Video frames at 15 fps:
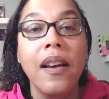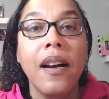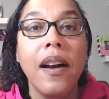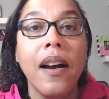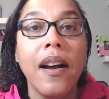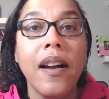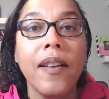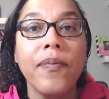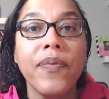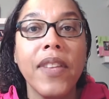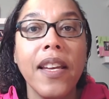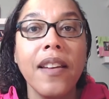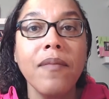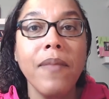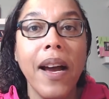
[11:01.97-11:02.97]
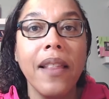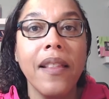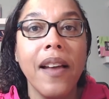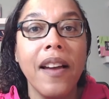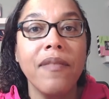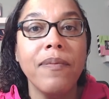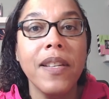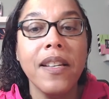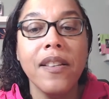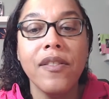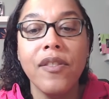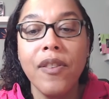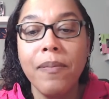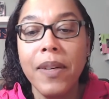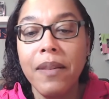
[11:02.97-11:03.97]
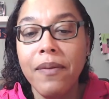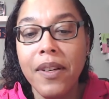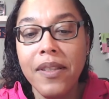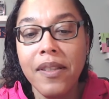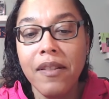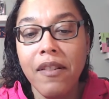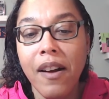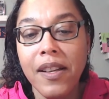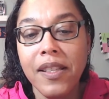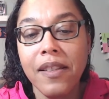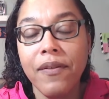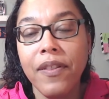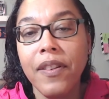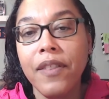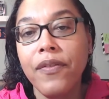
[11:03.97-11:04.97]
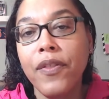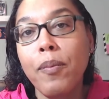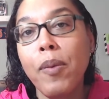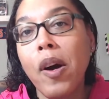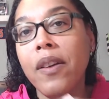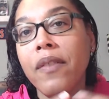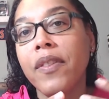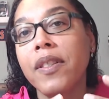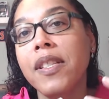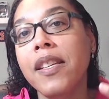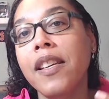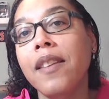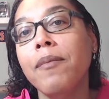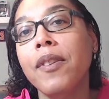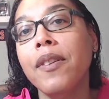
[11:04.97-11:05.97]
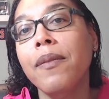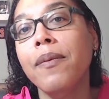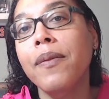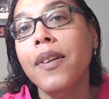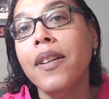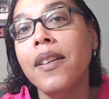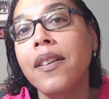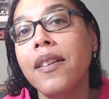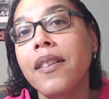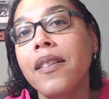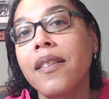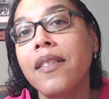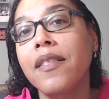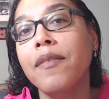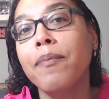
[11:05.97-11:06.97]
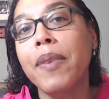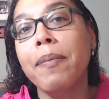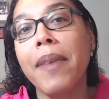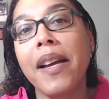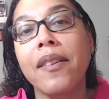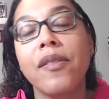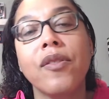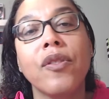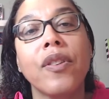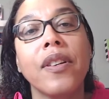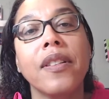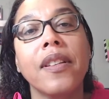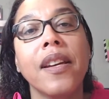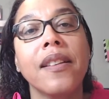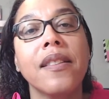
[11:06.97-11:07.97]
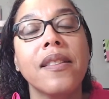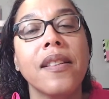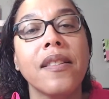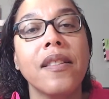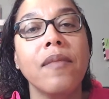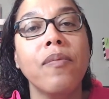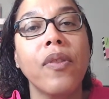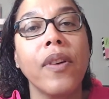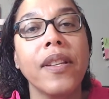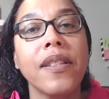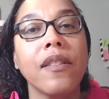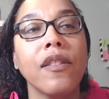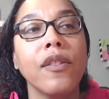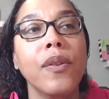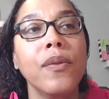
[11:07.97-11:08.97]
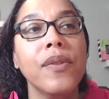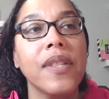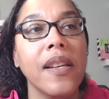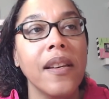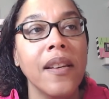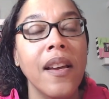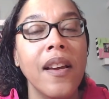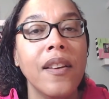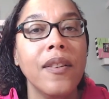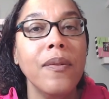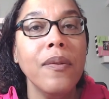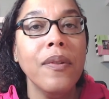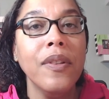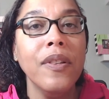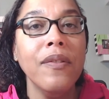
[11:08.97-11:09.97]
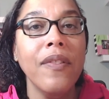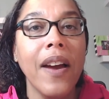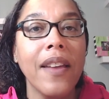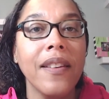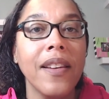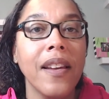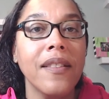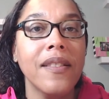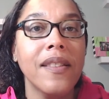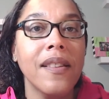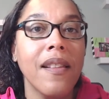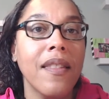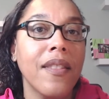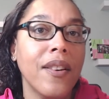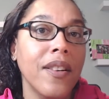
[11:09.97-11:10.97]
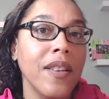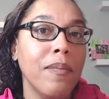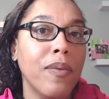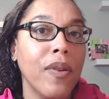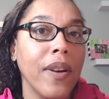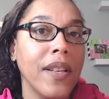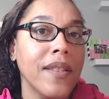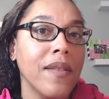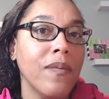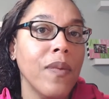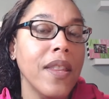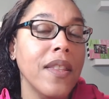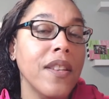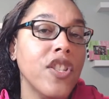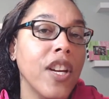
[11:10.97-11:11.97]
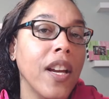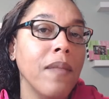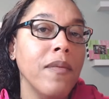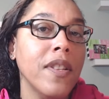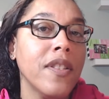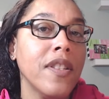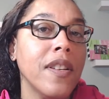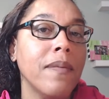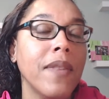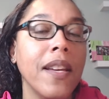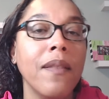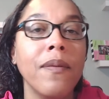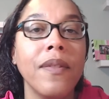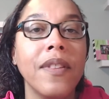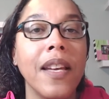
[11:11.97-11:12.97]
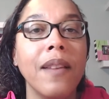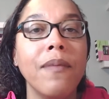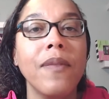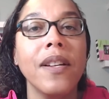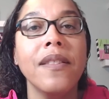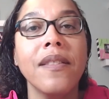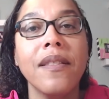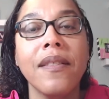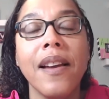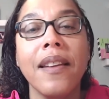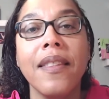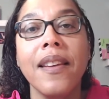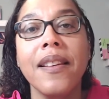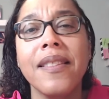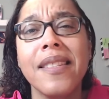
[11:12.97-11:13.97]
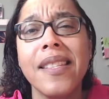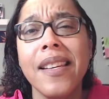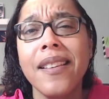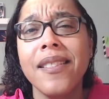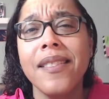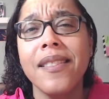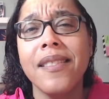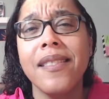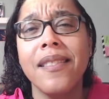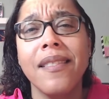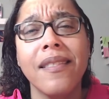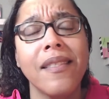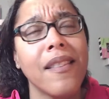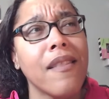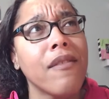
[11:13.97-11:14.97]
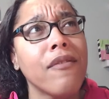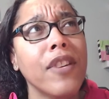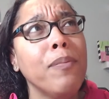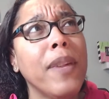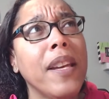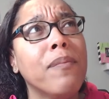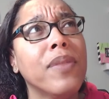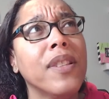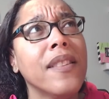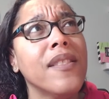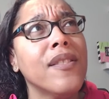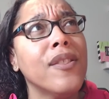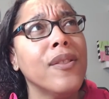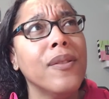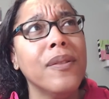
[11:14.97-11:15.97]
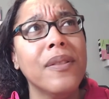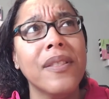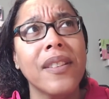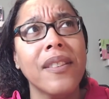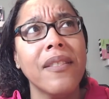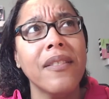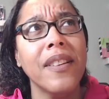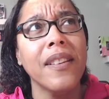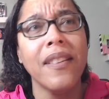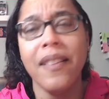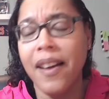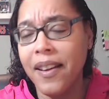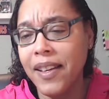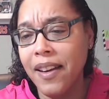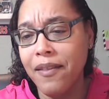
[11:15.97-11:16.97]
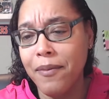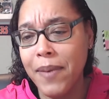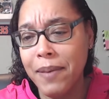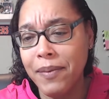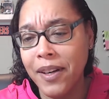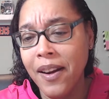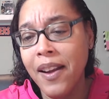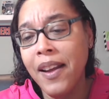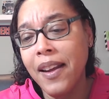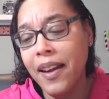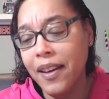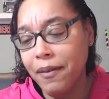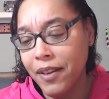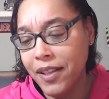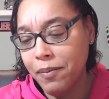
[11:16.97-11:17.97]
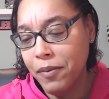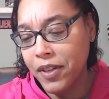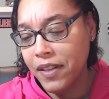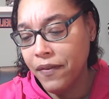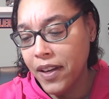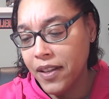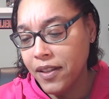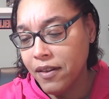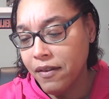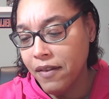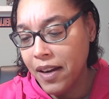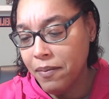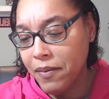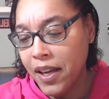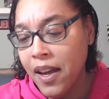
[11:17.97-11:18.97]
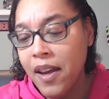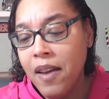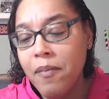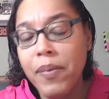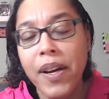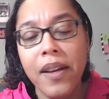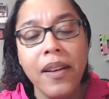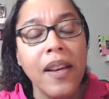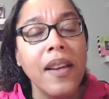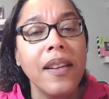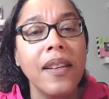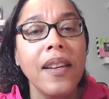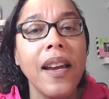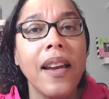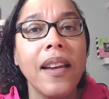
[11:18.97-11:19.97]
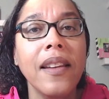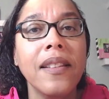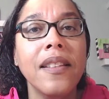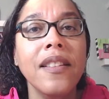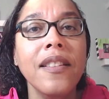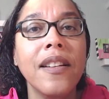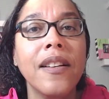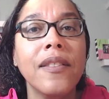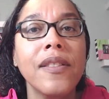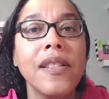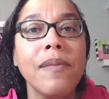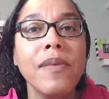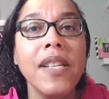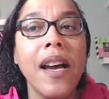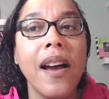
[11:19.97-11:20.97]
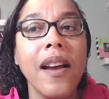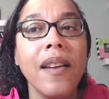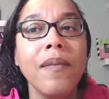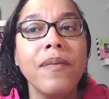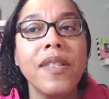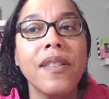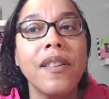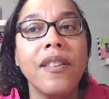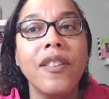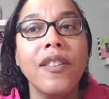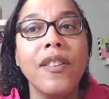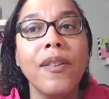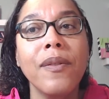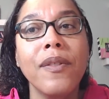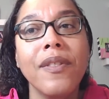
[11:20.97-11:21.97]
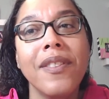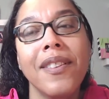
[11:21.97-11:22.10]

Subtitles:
my life, because nobody wants to cross the. If you're part of a team, you don't want to be Michael Jordan getting 60 points and losing. You'd rather get 30 points and win the championship. They won, I think, 3P plus 2 or 3. I can't remember. Anyway, sports fans correct me. But yeah, sometimes you don't.